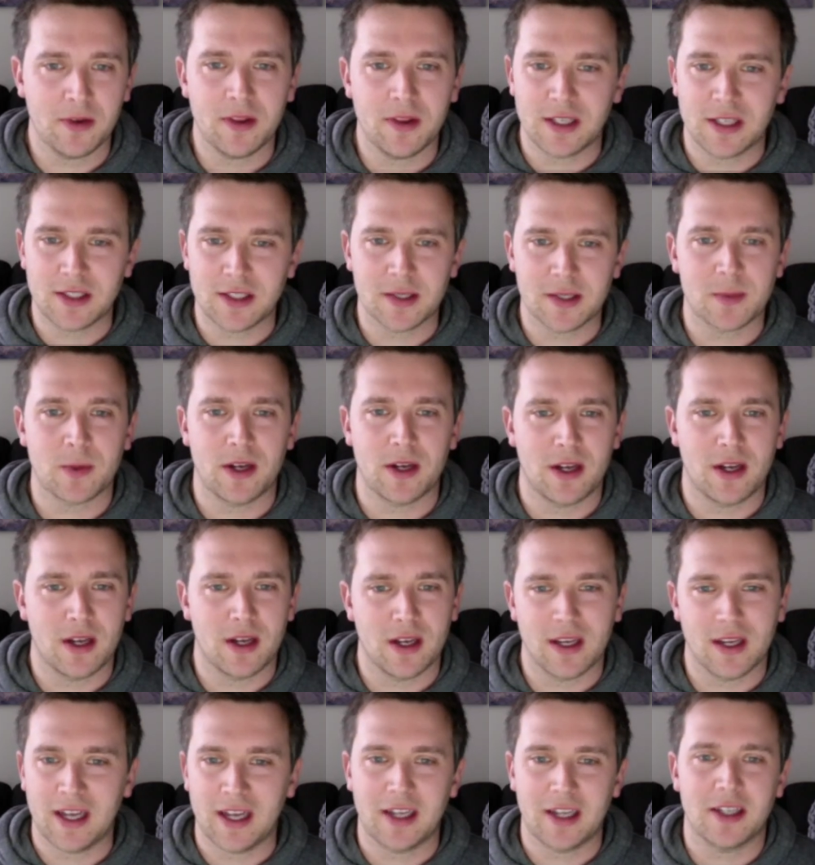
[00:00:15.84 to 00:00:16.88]
They just want to
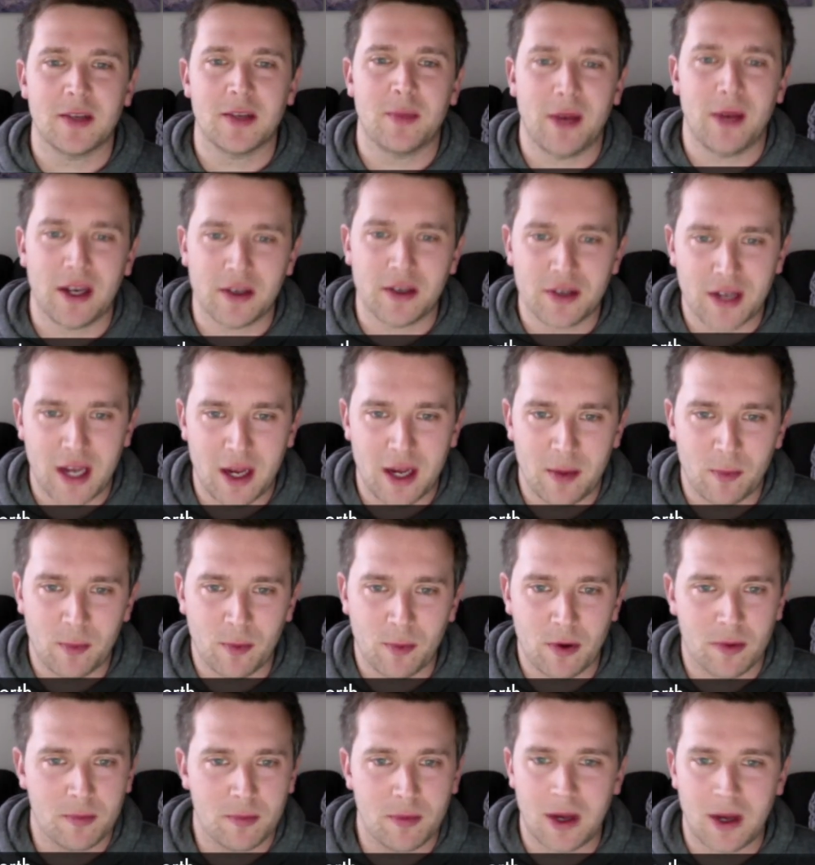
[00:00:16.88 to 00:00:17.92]
get into better shape. What
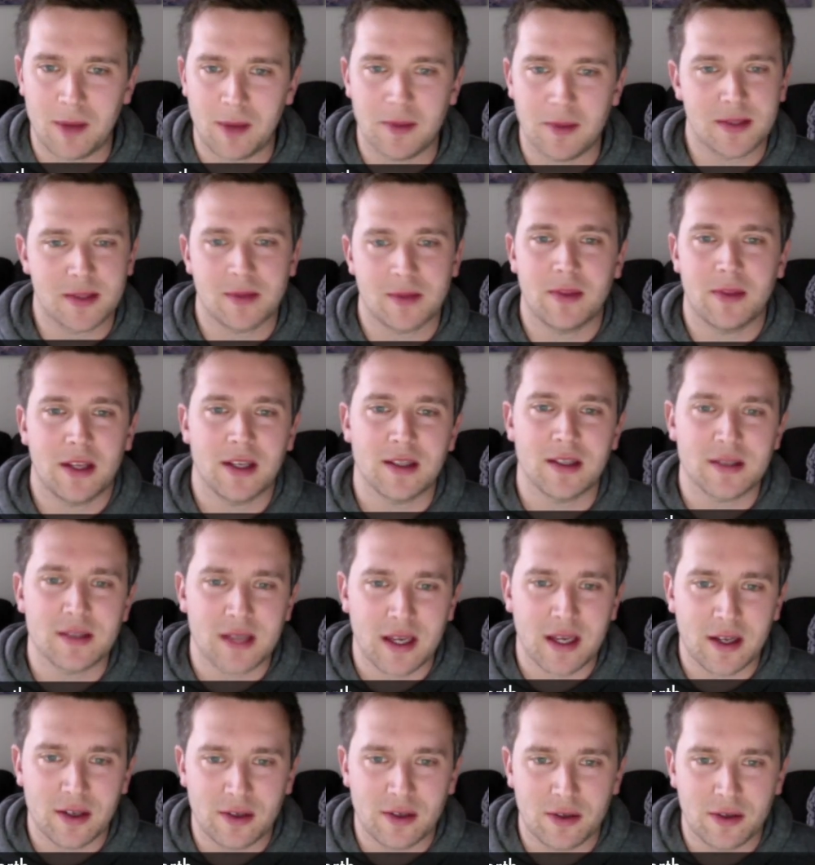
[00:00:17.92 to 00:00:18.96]
might be some things they
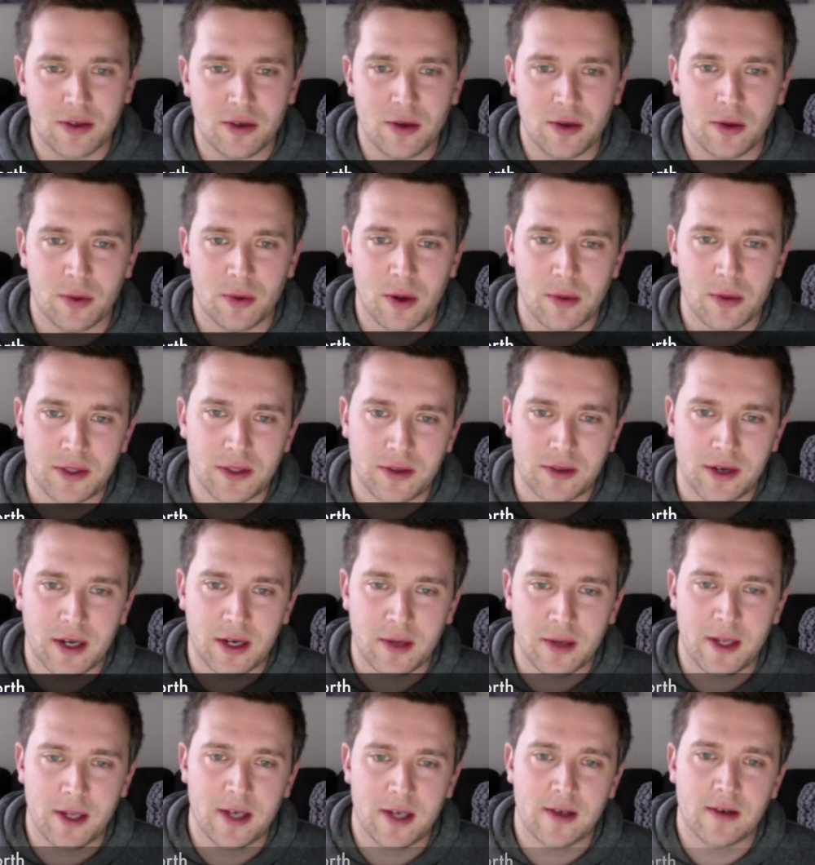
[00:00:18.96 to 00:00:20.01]
could do, or what would you
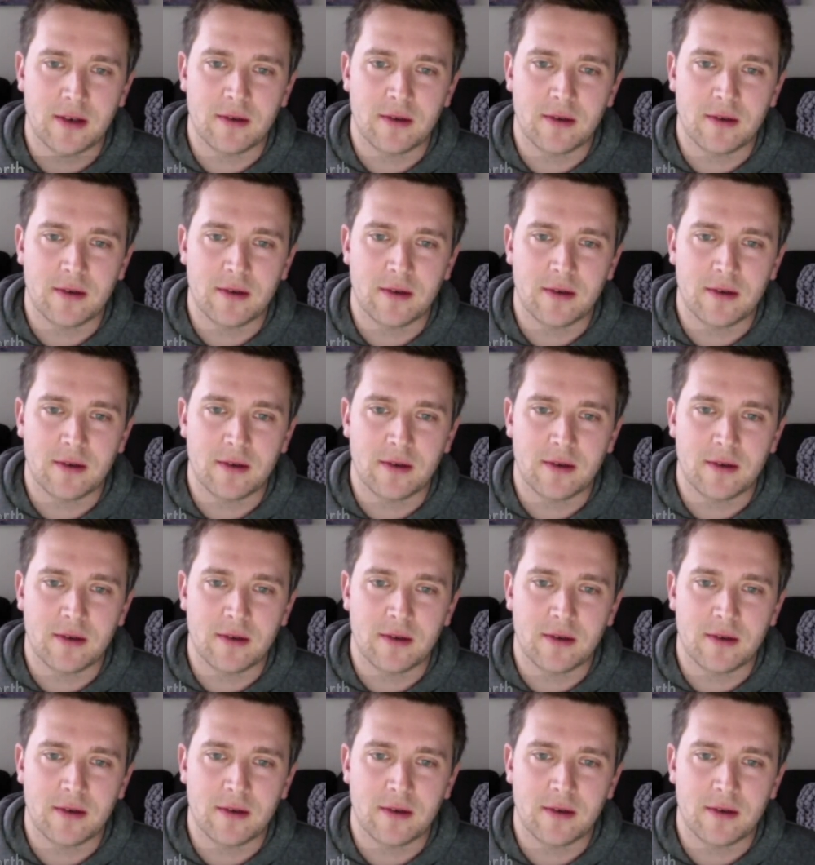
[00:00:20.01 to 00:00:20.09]
recommend?